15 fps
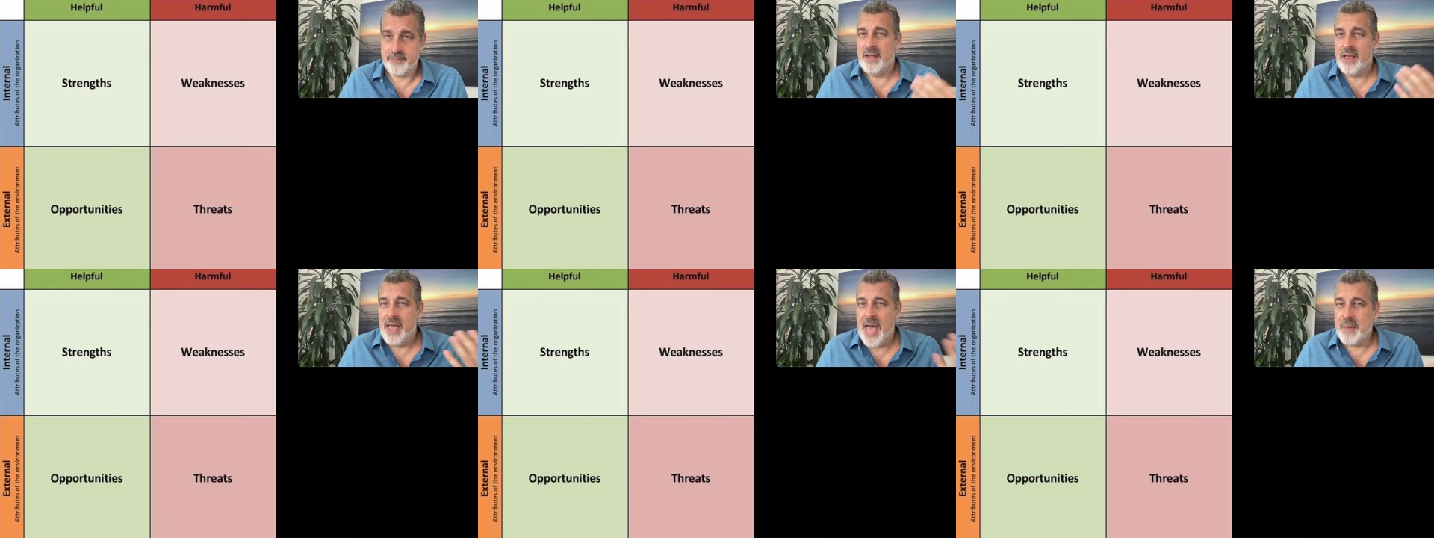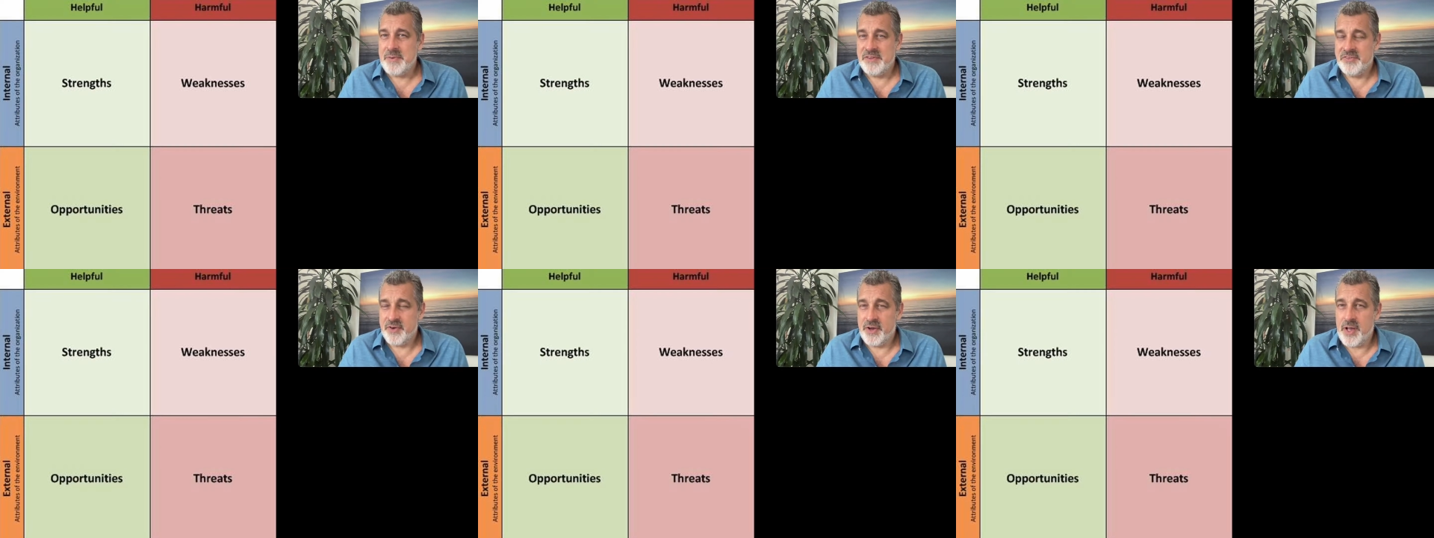
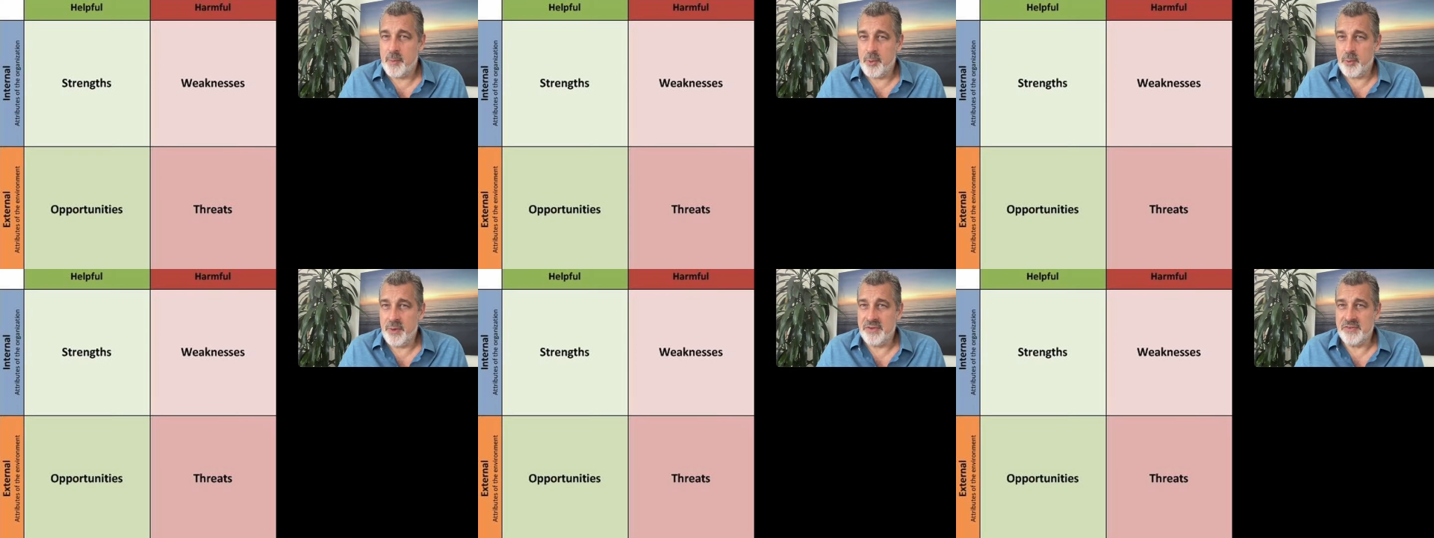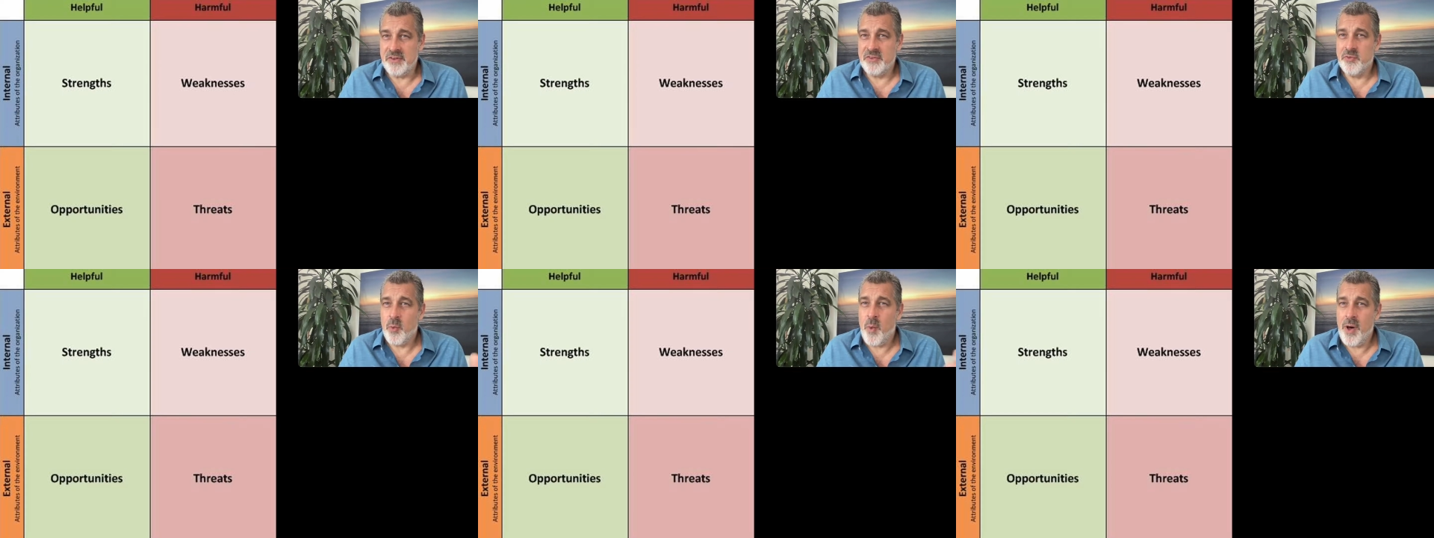happens for a couple of
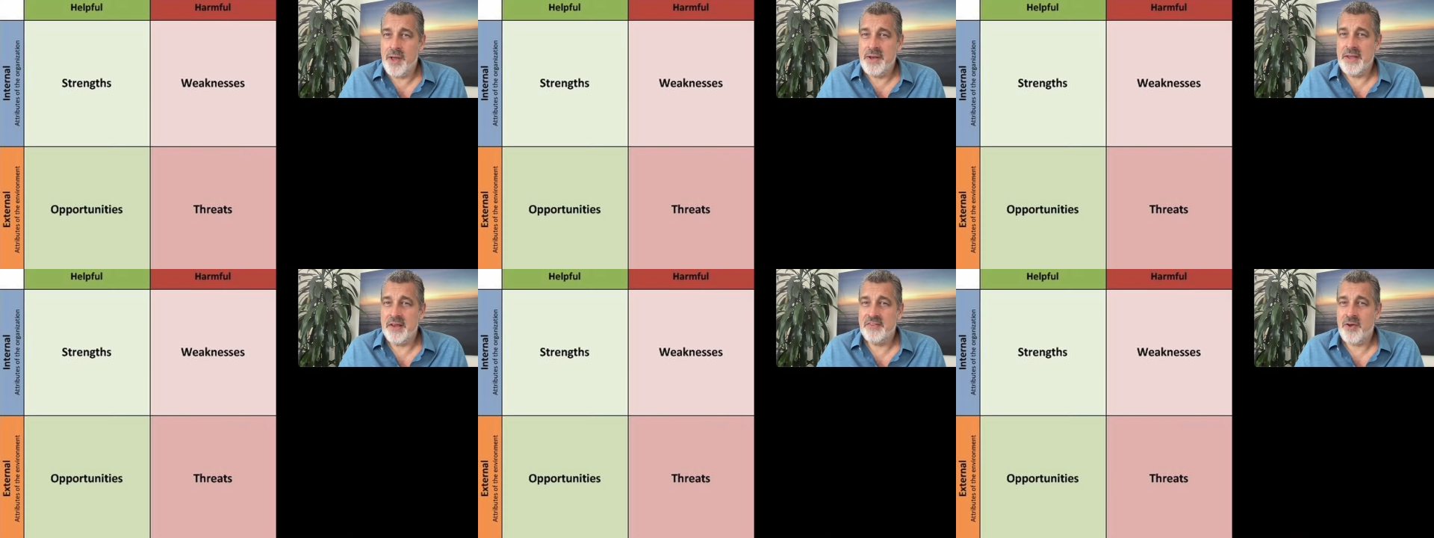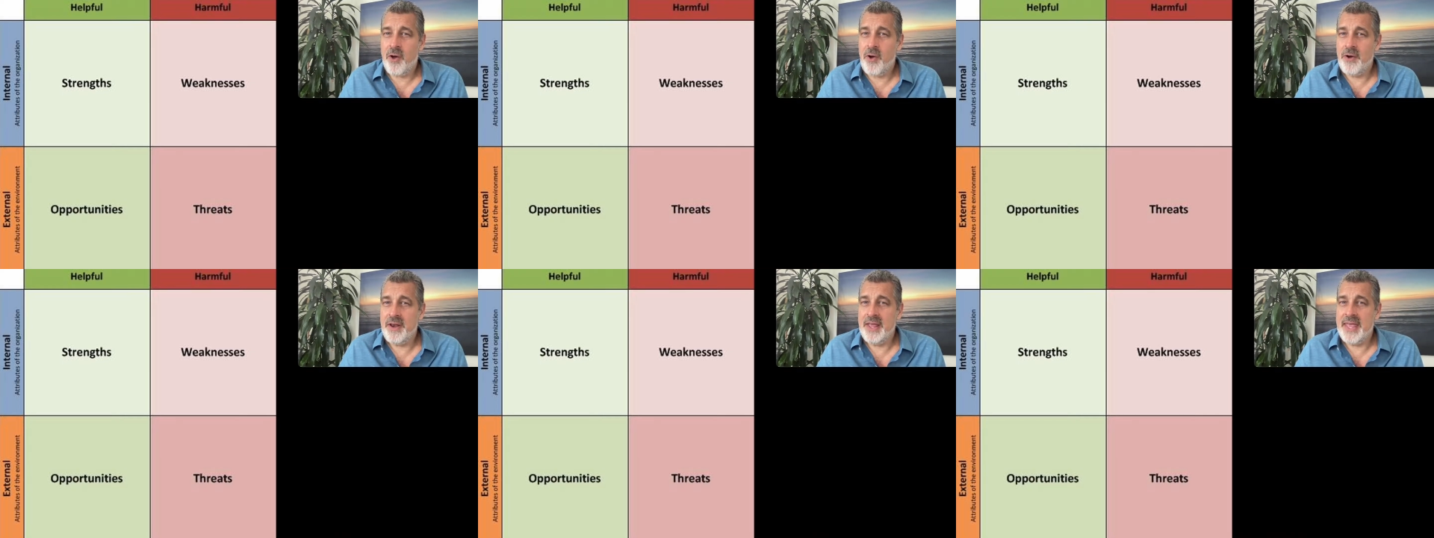reasons. One, it's
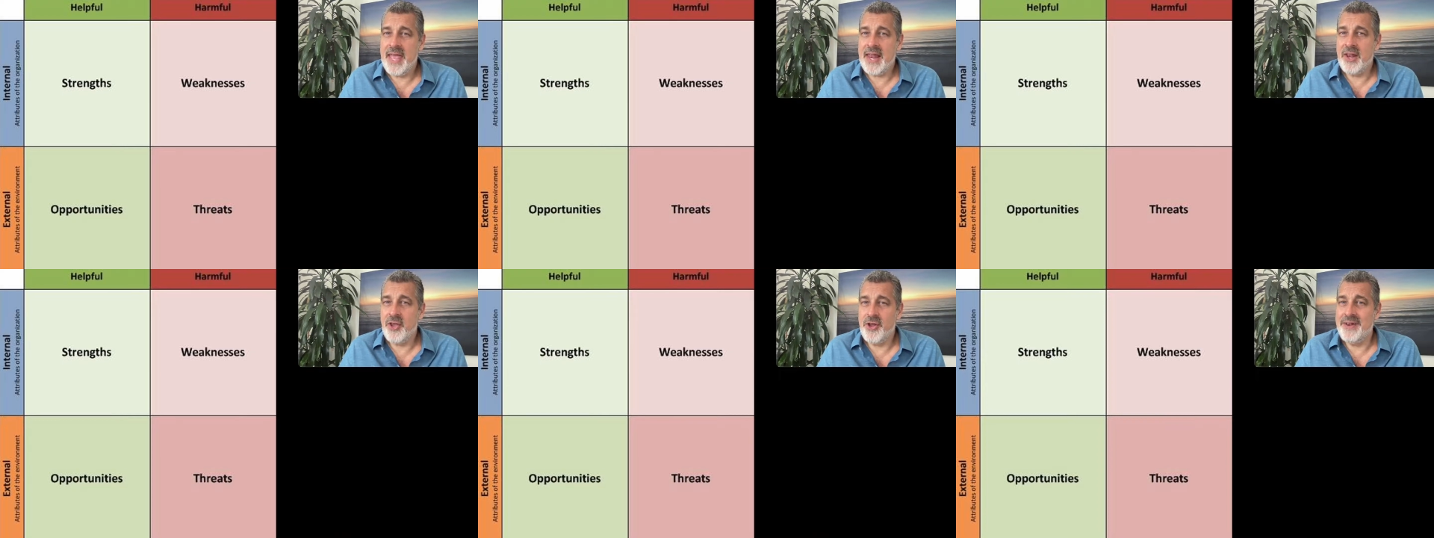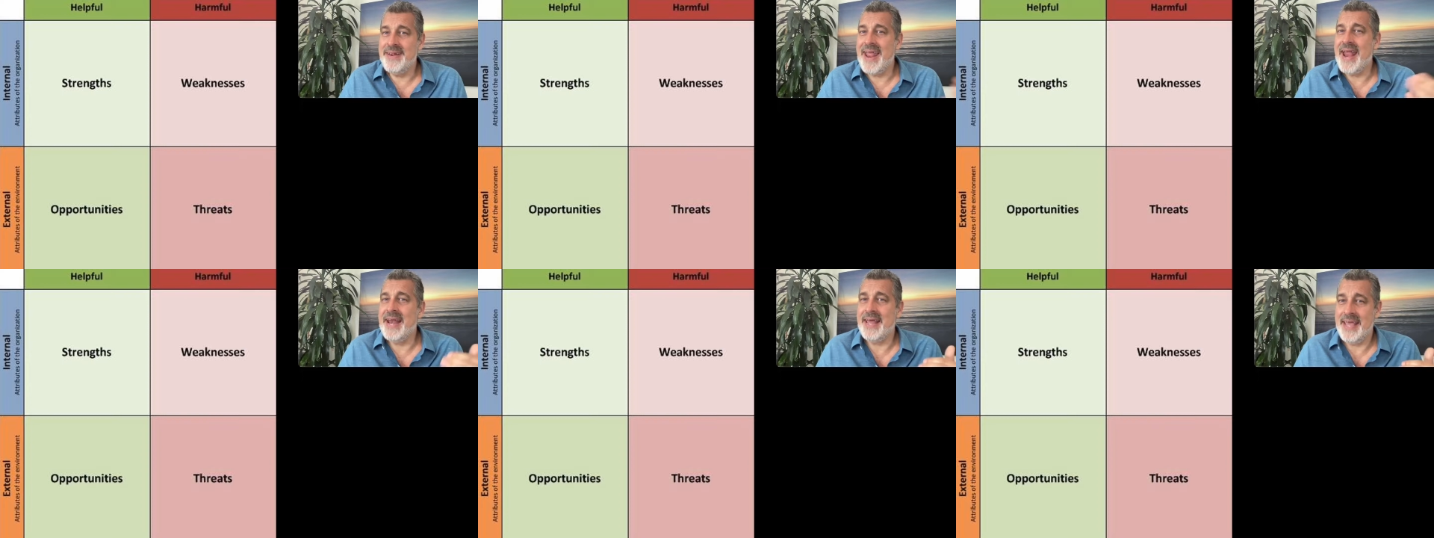hard to get good
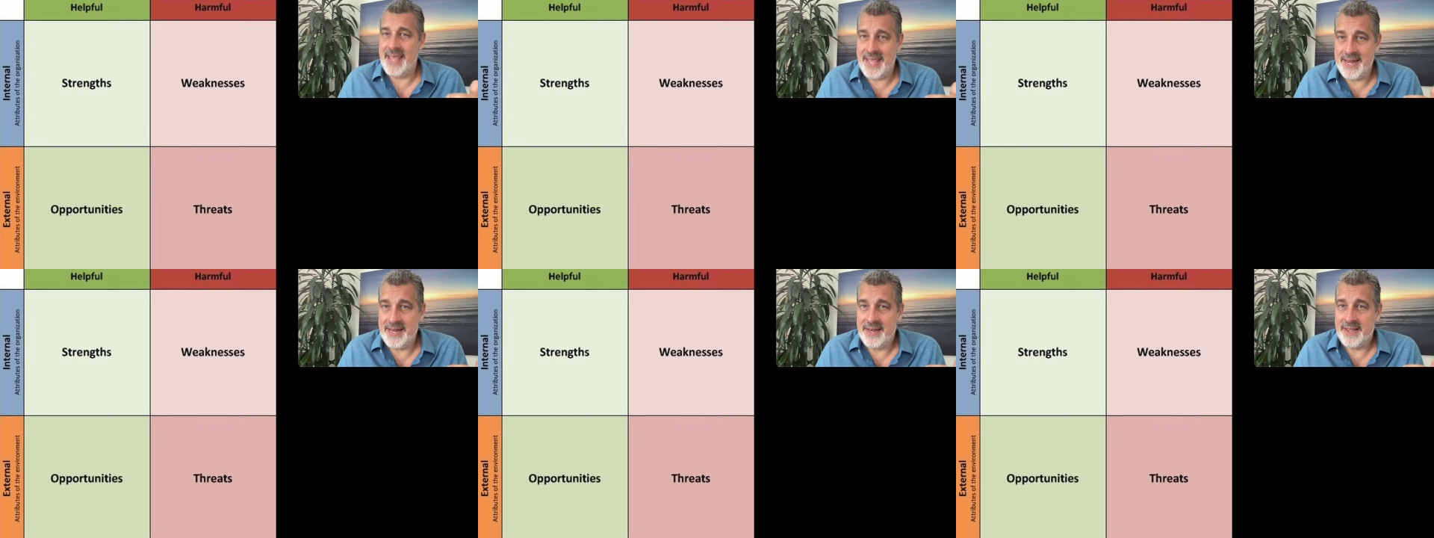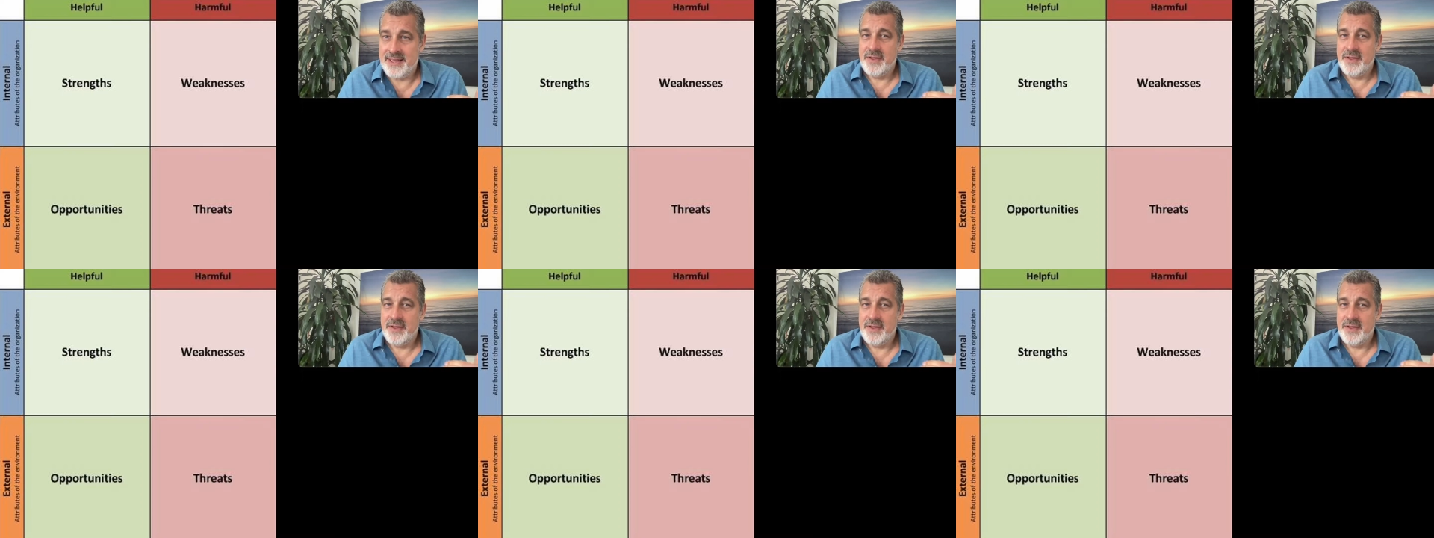data in.